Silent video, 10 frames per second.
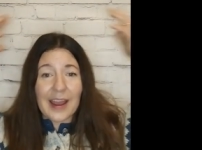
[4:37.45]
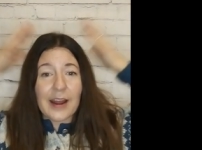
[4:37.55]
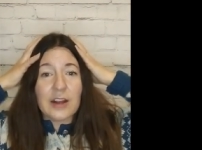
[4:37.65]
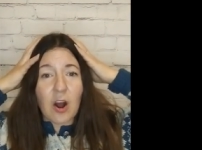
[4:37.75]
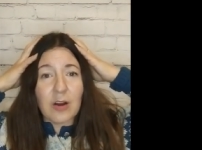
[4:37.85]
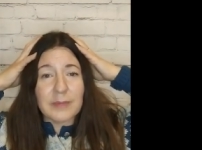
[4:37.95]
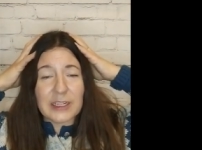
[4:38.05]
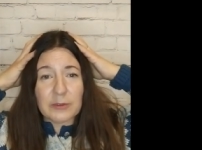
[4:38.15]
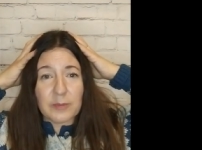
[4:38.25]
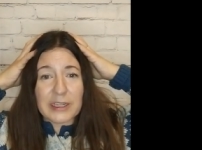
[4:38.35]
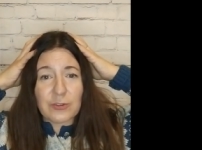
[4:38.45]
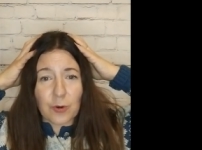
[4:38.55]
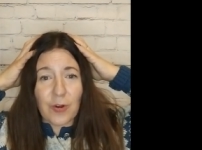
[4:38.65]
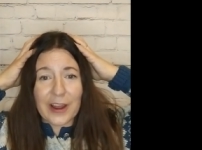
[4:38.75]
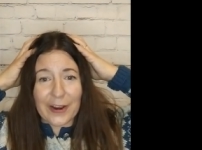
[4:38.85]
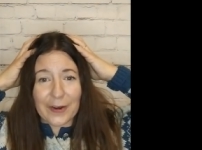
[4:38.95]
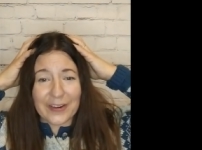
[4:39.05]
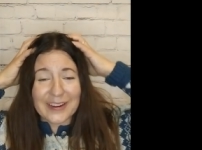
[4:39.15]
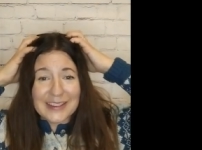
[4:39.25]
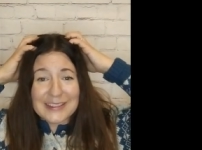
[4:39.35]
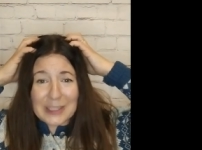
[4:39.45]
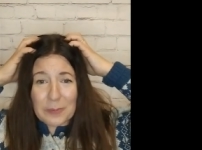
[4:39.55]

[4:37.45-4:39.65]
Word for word: And I call it my, my troll hair. And